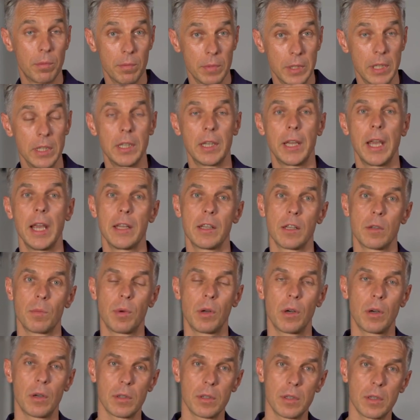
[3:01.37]
a dedicated
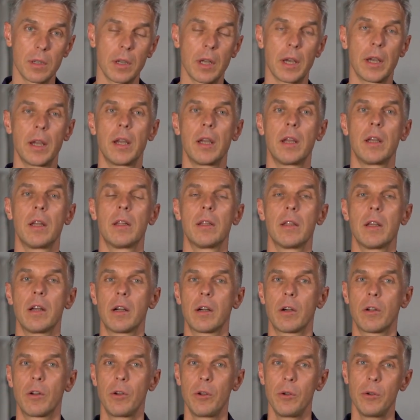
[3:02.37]
person uh, in
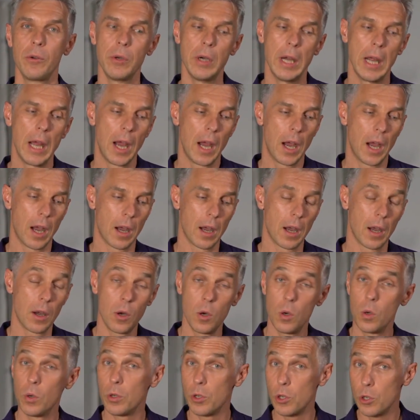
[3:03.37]
their crew uh,
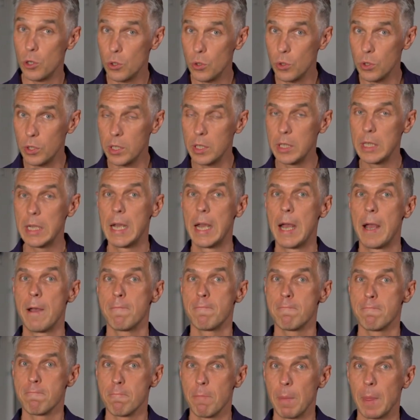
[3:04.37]
who is shooting
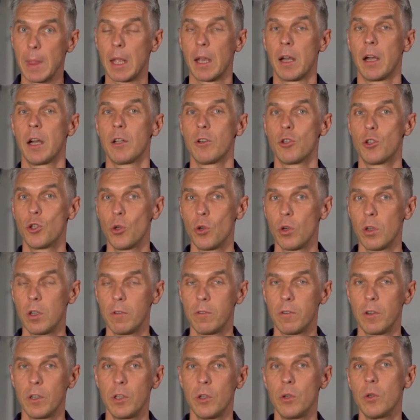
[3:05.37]
uh, jewelry
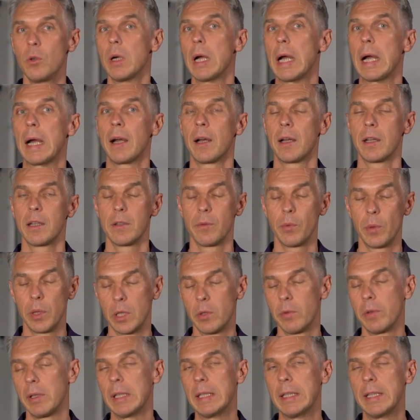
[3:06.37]
for you. Uh,
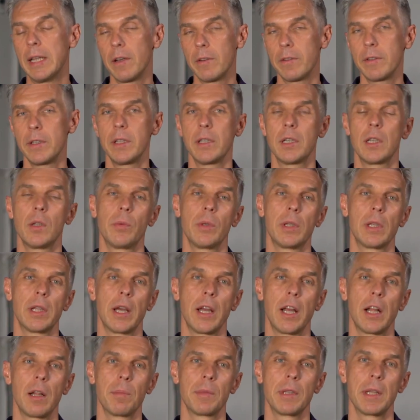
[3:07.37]
it will definitely will
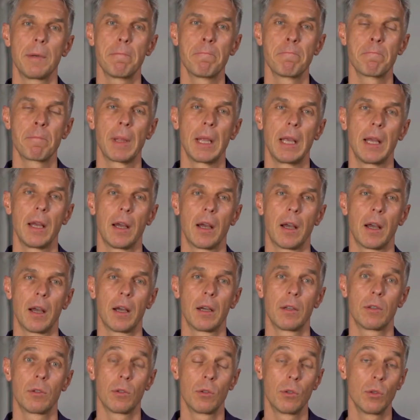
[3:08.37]
help them
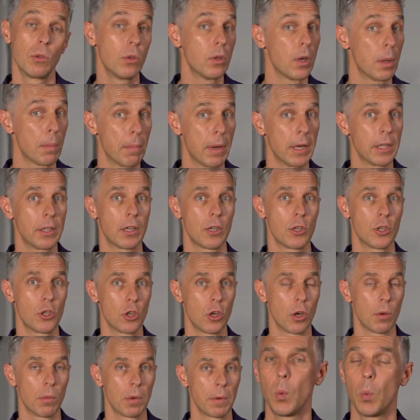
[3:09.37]
uh, to do a better
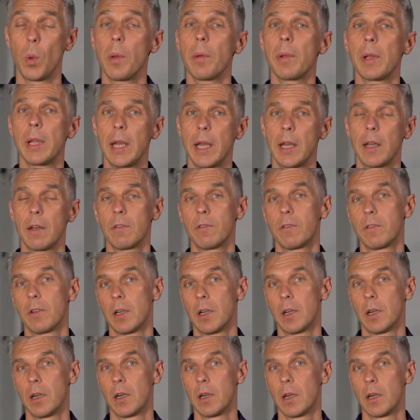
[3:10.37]
job. We will have
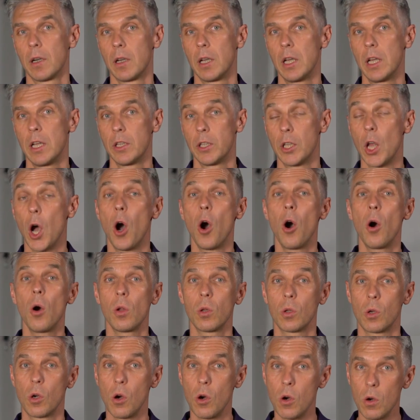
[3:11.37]
the
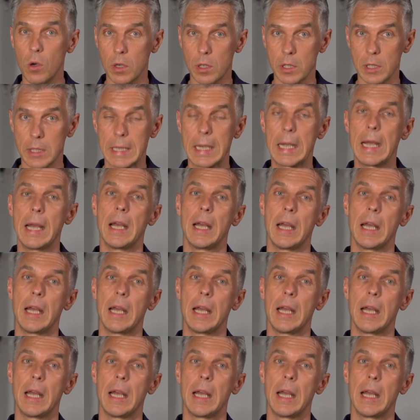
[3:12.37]
whole course